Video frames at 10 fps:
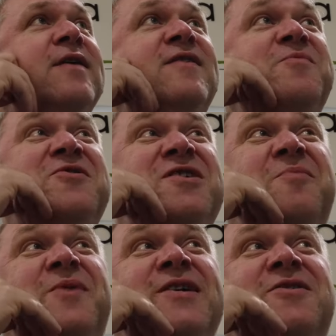So I'm just
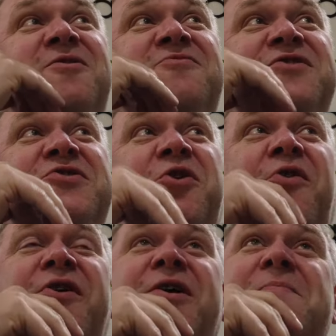in a place called Trattoria